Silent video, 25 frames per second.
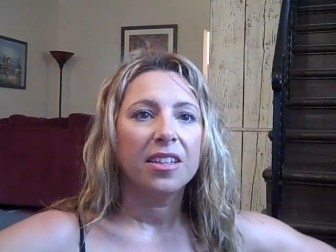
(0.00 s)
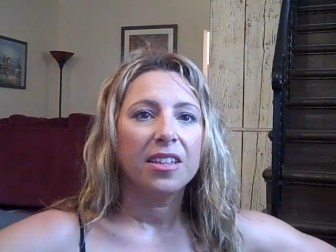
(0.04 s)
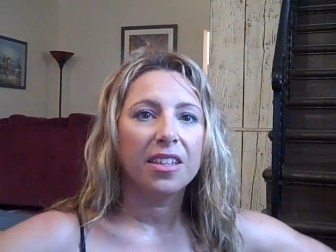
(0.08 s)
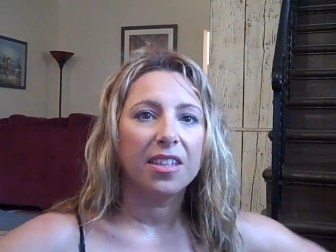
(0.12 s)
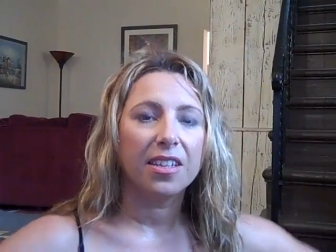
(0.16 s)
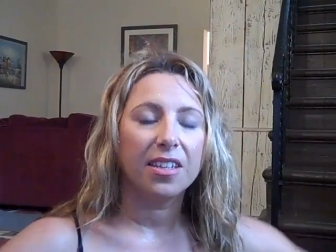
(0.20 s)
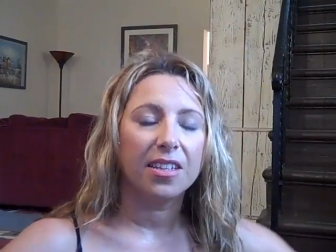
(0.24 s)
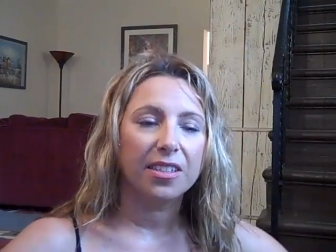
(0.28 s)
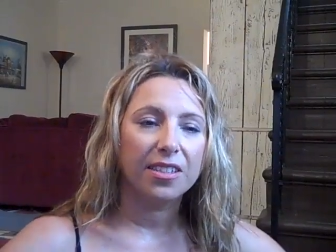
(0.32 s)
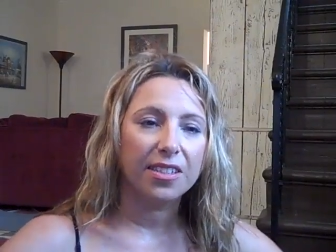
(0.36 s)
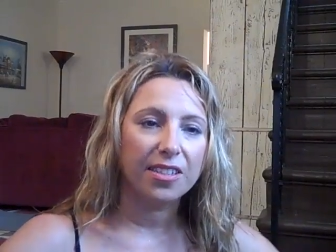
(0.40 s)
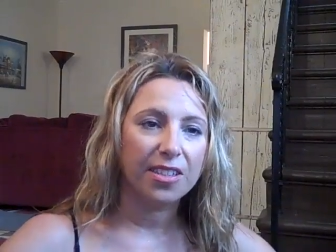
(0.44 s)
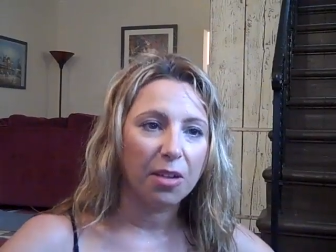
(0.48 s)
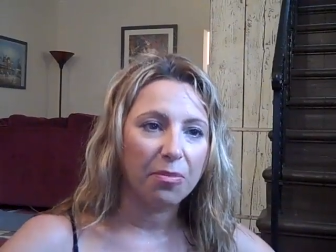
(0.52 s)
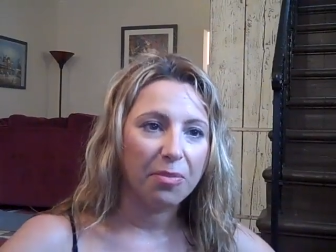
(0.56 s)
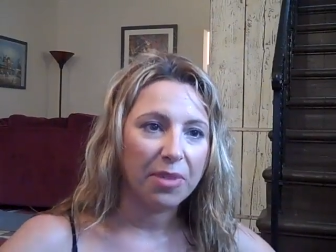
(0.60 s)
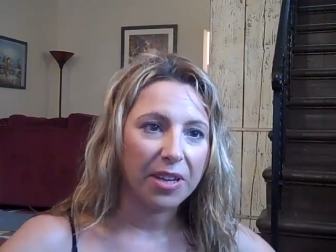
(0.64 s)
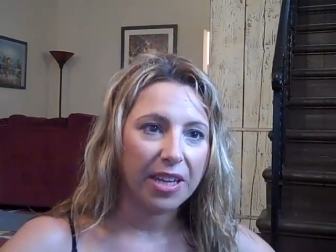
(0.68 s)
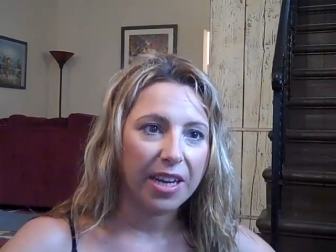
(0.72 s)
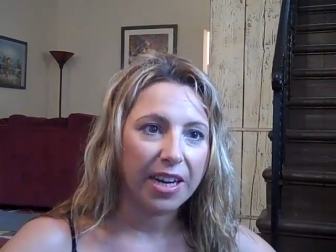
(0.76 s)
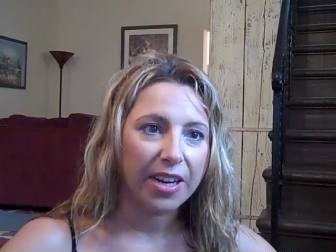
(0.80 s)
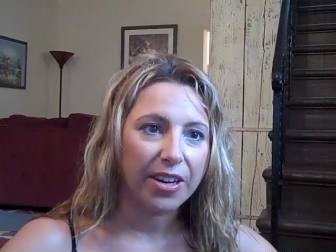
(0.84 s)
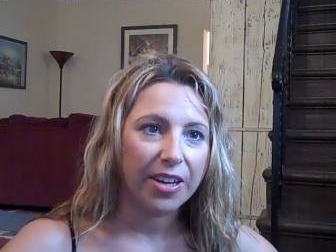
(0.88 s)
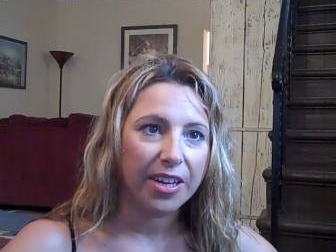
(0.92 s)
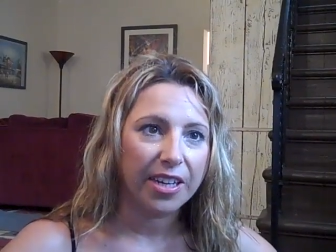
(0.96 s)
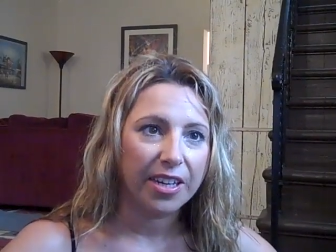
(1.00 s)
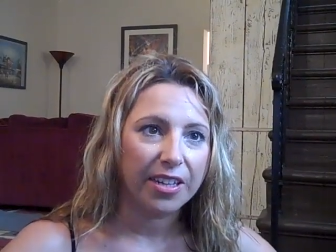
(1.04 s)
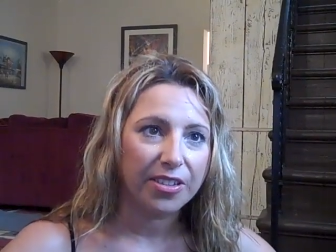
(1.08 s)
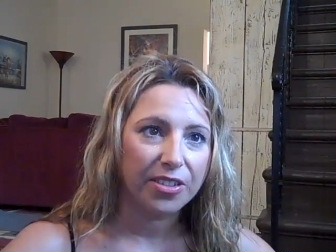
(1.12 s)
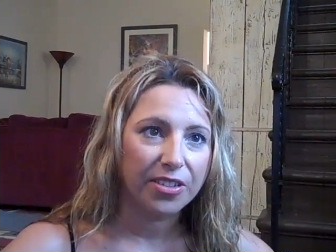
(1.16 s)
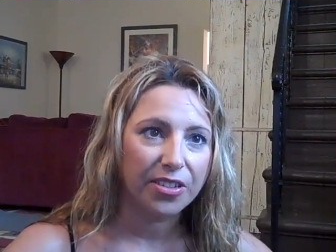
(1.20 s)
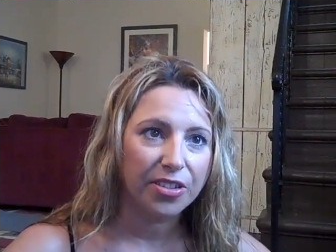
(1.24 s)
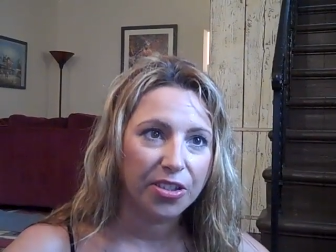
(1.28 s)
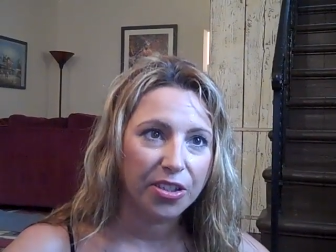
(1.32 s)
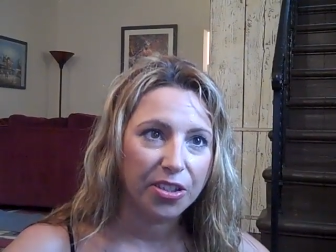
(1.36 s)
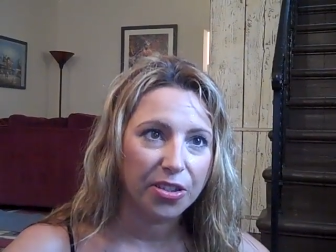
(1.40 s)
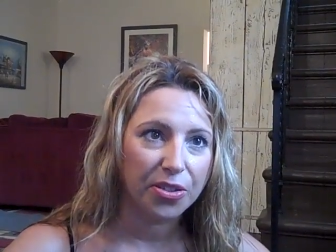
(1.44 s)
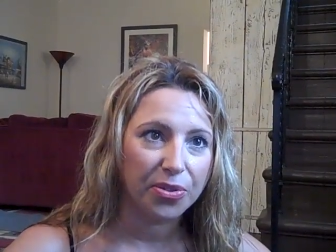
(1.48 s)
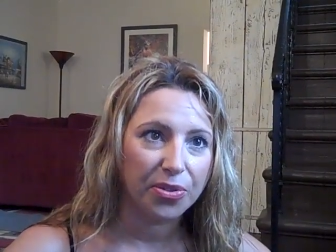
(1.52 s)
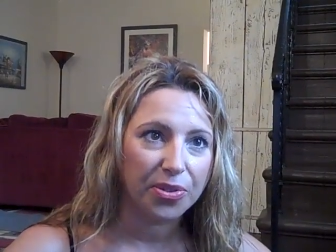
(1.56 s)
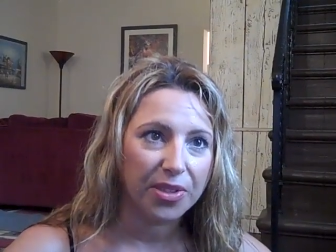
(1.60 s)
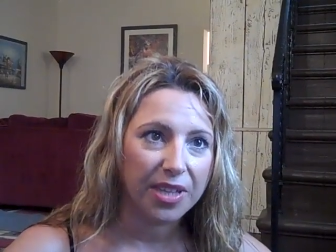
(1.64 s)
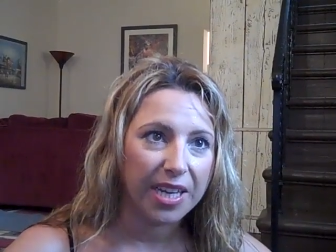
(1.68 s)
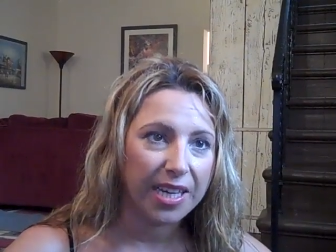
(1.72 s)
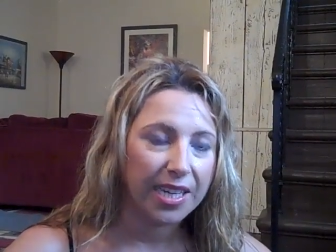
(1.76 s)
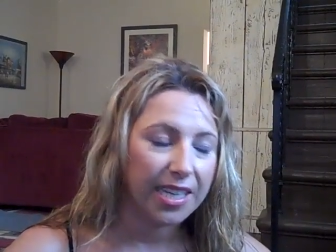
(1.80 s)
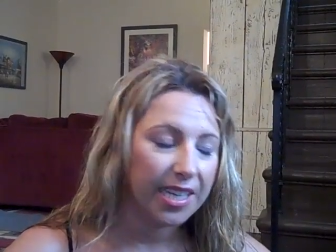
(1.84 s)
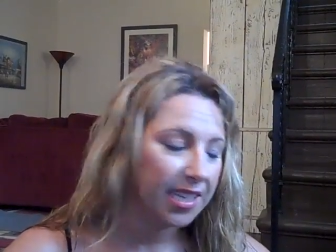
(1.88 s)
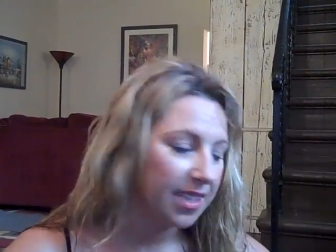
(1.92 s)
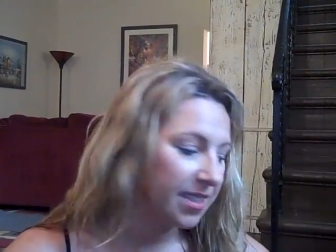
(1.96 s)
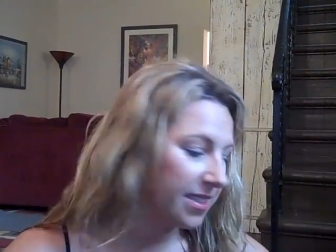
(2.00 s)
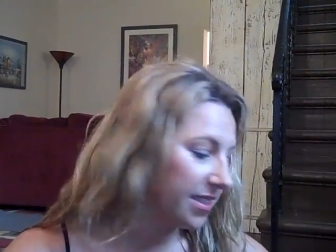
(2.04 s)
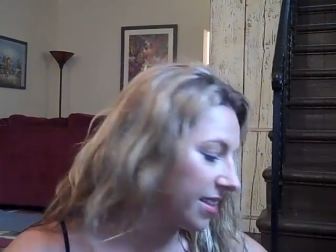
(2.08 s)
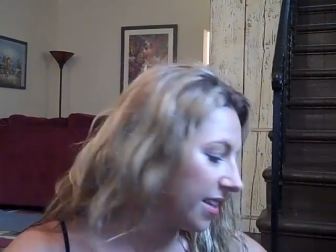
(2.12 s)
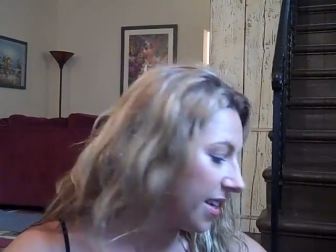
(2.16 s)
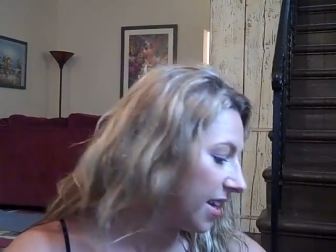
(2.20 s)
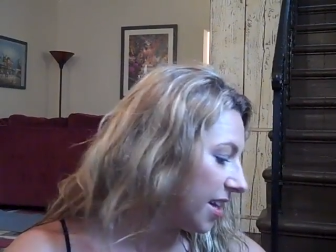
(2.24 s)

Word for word: the stomach areas too, ladies.